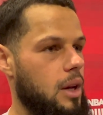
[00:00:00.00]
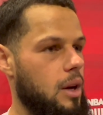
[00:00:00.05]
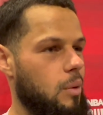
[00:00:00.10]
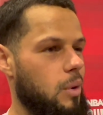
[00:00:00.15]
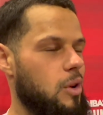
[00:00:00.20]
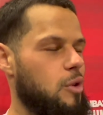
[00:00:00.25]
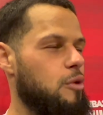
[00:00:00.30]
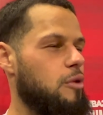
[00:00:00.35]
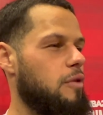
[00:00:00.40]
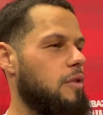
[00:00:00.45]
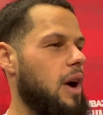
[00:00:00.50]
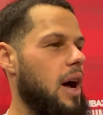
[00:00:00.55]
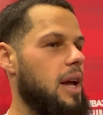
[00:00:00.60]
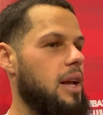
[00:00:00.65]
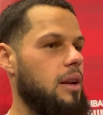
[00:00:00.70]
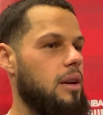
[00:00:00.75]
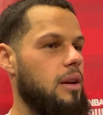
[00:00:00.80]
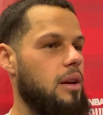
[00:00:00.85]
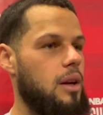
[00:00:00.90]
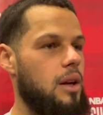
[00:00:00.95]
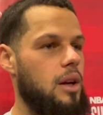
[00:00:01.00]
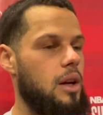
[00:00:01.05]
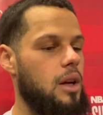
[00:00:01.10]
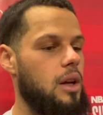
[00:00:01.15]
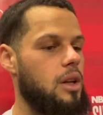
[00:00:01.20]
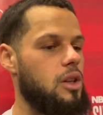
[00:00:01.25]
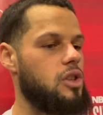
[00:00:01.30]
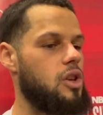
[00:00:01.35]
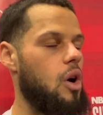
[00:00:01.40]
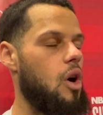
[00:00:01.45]
You fight
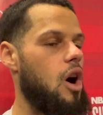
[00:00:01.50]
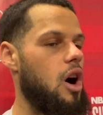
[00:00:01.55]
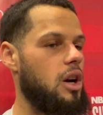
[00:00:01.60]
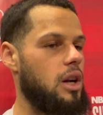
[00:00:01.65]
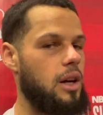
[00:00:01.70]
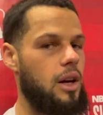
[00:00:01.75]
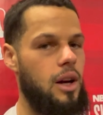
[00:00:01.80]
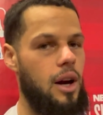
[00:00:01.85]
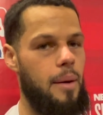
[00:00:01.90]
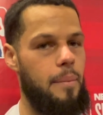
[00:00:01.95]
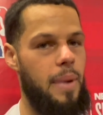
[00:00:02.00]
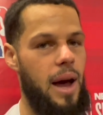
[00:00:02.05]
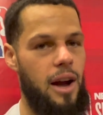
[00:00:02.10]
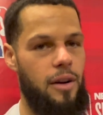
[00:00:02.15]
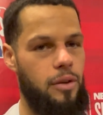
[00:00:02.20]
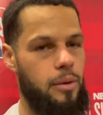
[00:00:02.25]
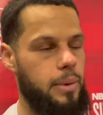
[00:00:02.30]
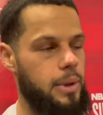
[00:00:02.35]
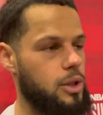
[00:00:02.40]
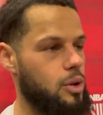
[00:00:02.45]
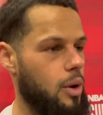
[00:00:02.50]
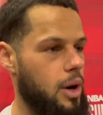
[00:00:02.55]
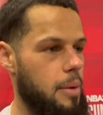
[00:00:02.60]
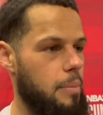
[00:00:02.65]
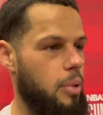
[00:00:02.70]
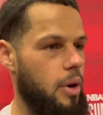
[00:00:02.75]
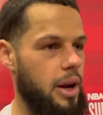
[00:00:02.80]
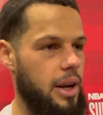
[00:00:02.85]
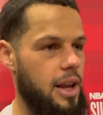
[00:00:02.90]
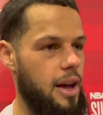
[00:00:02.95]
so hard to come back from a
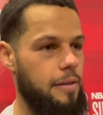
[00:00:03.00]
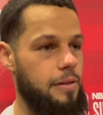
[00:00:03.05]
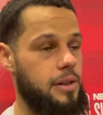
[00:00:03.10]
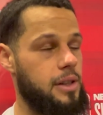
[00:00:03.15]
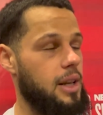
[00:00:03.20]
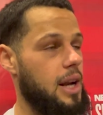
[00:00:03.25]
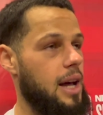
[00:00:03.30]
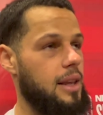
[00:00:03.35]
20-point deficit,